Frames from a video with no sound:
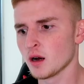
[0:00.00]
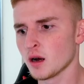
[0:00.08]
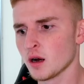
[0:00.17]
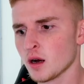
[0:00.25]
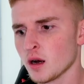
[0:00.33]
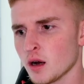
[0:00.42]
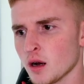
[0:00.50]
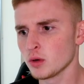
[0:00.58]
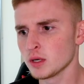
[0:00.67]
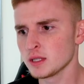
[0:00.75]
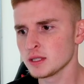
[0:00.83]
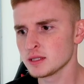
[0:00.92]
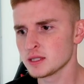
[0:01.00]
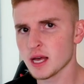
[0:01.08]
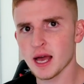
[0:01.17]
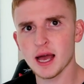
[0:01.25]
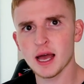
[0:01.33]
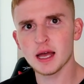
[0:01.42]
Uh, what is
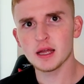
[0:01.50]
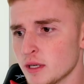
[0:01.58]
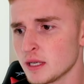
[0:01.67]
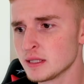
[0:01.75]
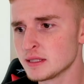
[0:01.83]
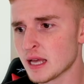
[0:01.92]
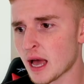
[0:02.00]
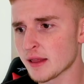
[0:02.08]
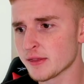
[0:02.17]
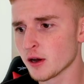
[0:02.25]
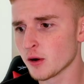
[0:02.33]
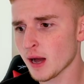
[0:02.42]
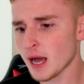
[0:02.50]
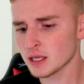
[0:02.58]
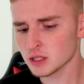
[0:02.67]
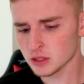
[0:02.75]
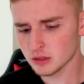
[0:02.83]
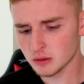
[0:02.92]
that? What is that though?
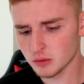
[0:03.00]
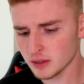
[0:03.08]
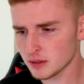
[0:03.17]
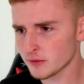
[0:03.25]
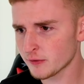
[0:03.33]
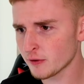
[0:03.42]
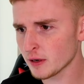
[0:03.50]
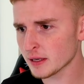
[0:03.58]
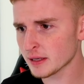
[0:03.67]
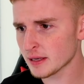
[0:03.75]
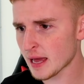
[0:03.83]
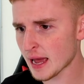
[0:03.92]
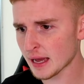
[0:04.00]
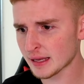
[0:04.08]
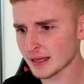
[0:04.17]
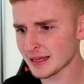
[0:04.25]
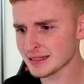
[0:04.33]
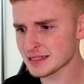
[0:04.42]
Actually, what the freaking
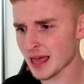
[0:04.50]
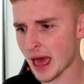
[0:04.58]
heck is